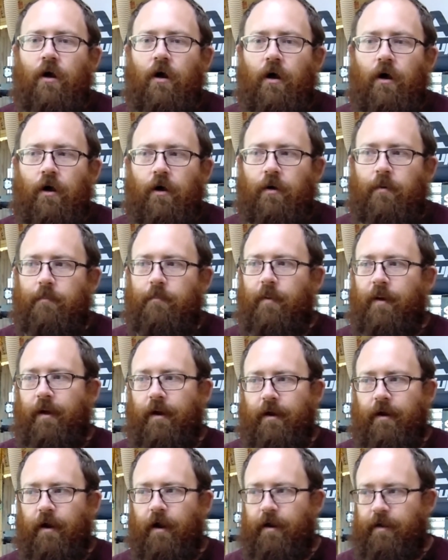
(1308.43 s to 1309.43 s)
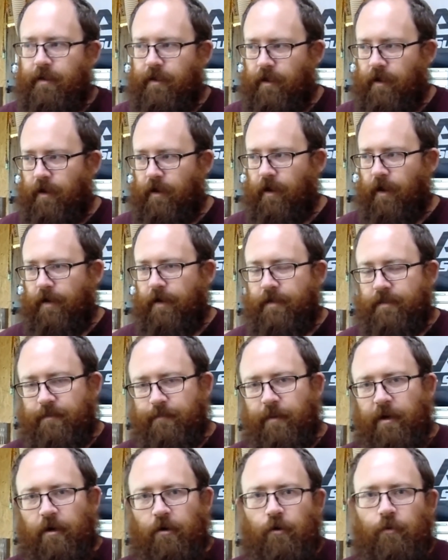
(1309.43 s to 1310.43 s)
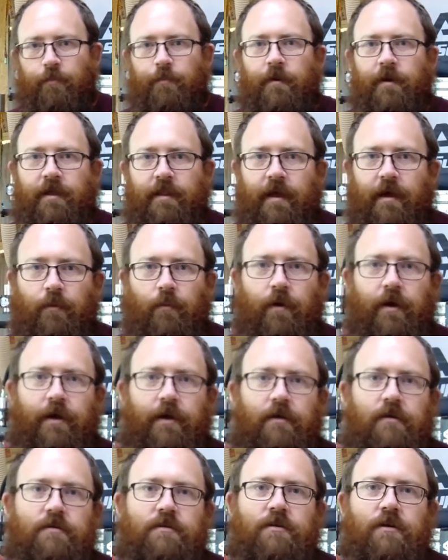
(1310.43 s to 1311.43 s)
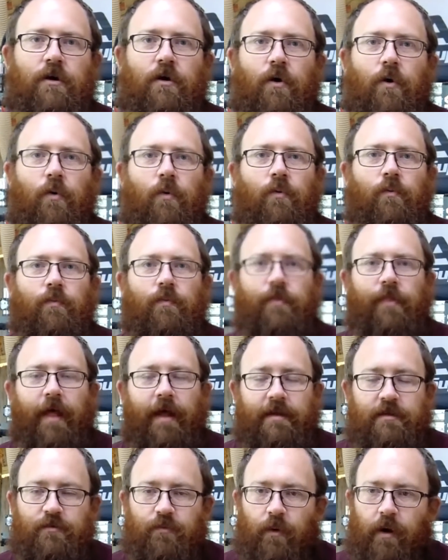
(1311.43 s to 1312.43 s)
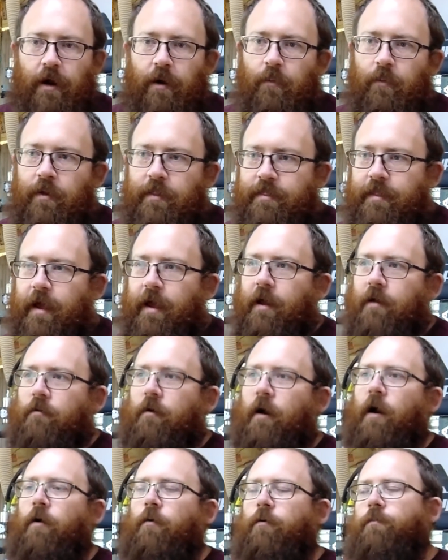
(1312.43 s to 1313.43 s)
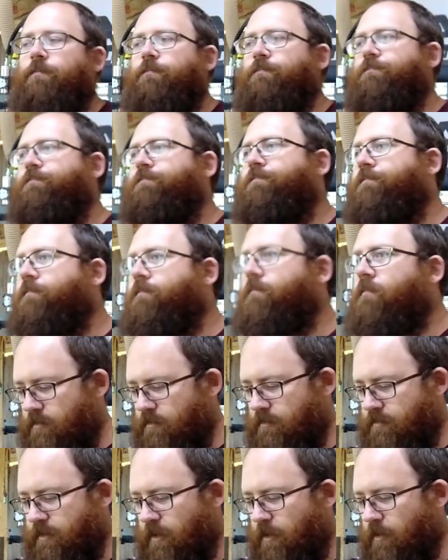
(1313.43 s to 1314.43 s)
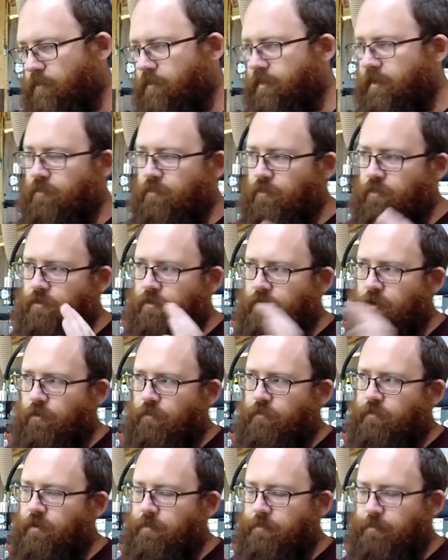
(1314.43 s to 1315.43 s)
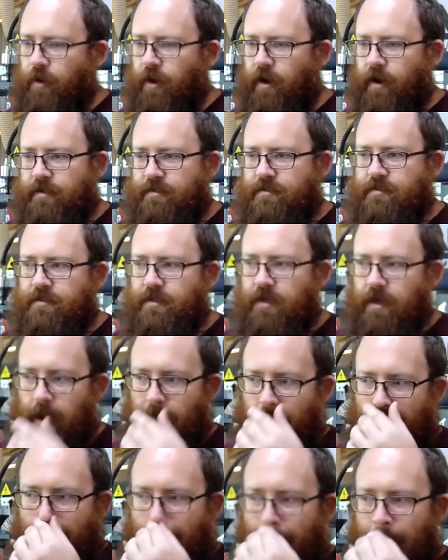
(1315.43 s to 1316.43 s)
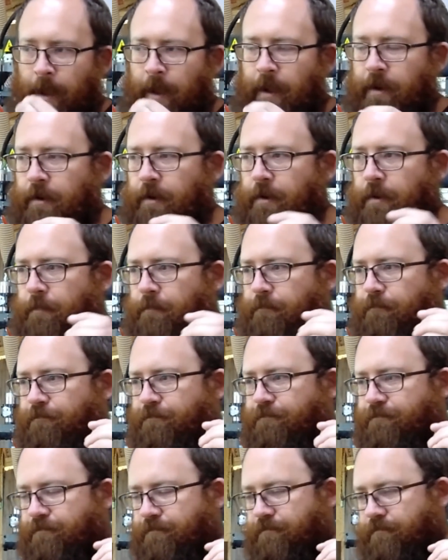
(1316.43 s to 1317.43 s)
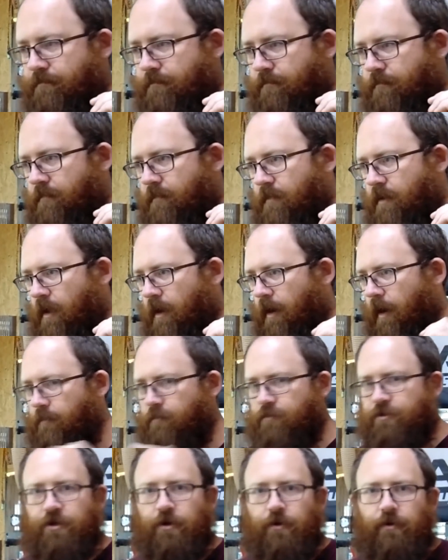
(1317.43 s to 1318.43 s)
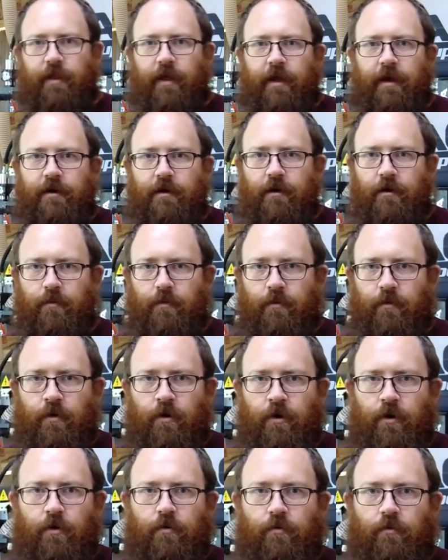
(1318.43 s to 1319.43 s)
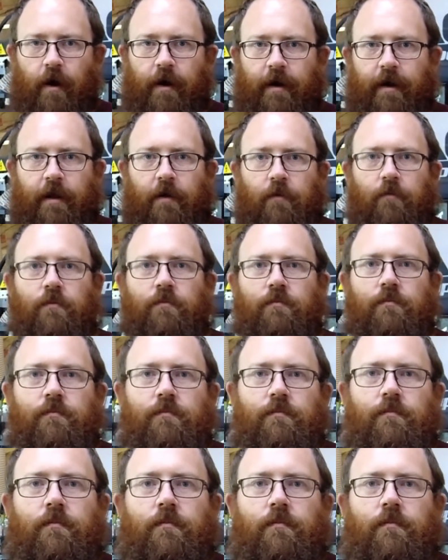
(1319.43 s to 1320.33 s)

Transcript: But I got the bigger opening that way, so that's why I went that route. So then we'll go over to the press, and I will show you that here right now.